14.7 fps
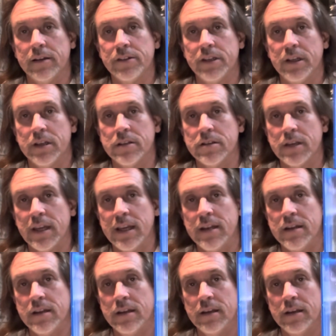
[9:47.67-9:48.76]
she is
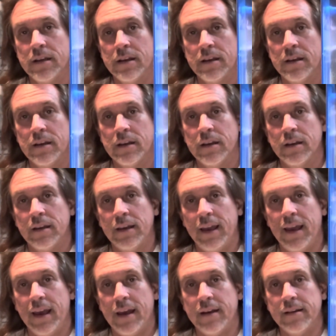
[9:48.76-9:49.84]
again.
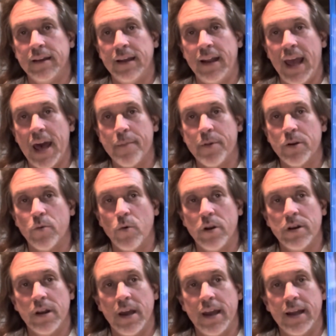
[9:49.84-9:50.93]
Yeah, it happened one
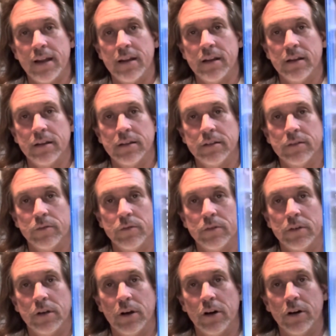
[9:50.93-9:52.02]
night.
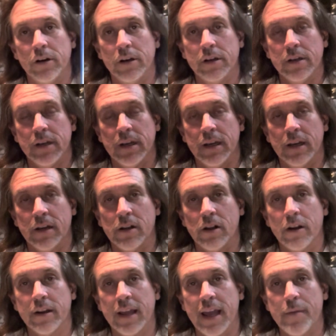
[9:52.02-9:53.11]
Her and
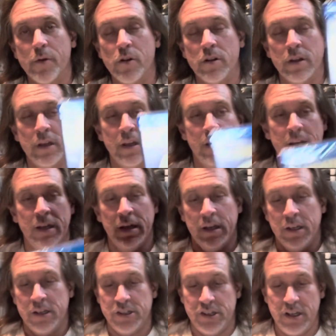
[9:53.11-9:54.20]
Clark Gable.
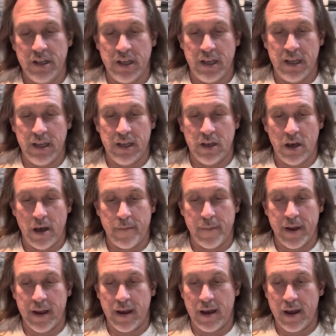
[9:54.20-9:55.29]
She caught
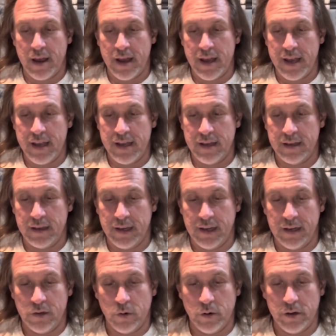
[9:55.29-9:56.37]
my eye. I
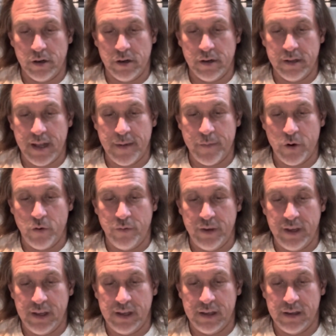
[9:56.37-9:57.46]
adored her in that
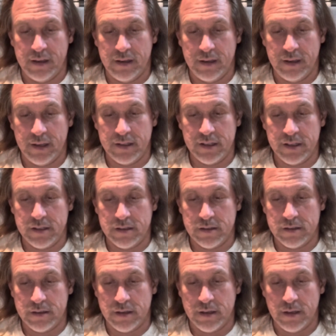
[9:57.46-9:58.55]
movie, and
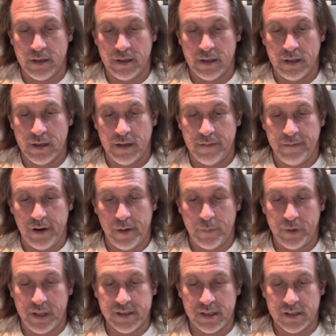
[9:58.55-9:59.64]
she's very
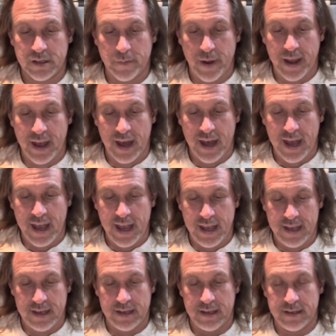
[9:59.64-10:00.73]
pleasing to my eye.
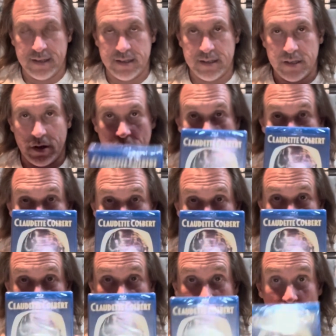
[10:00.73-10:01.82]
So
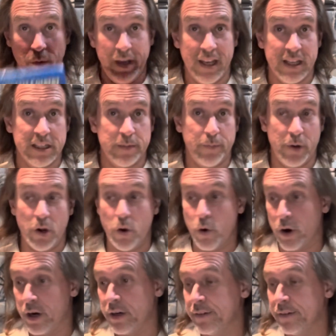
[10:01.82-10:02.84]
we explore.